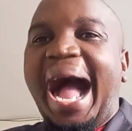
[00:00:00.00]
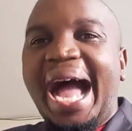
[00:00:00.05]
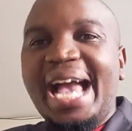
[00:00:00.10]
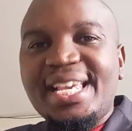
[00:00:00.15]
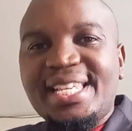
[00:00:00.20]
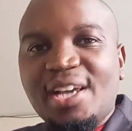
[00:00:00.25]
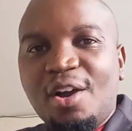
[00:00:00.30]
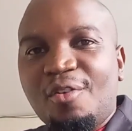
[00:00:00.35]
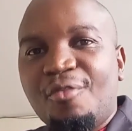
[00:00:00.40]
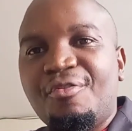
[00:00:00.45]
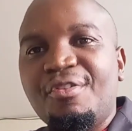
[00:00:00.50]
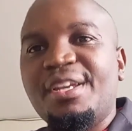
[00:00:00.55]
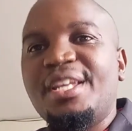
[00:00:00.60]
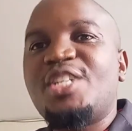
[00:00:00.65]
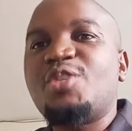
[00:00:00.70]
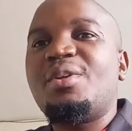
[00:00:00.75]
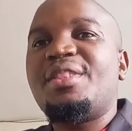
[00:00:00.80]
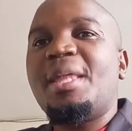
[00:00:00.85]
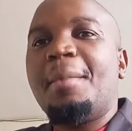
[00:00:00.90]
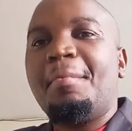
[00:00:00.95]
I shall
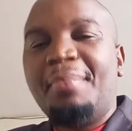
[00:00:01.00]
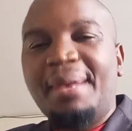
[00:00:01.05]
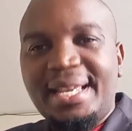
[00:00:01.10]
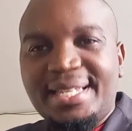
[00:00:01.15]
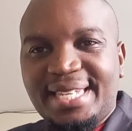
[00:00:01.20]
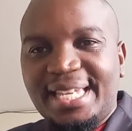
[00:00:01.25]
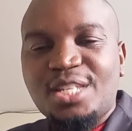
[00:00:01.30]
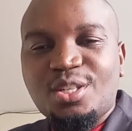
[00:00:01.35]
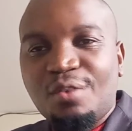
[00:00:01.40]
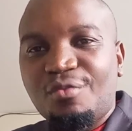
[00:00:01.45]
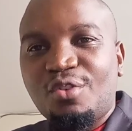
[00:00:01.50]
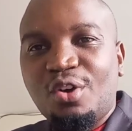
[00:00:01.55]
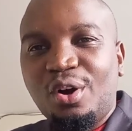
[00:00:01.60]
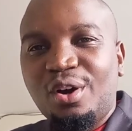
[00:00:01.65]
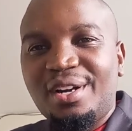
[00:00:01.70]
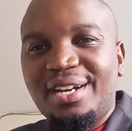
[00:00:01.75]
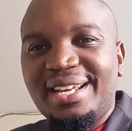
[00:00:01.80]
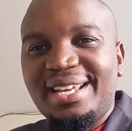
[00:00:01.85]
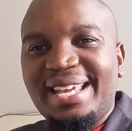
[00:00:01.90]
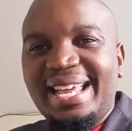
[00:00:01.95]
finish with the blessings of
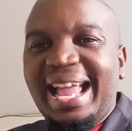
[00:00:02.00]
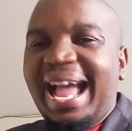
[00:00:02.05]
God.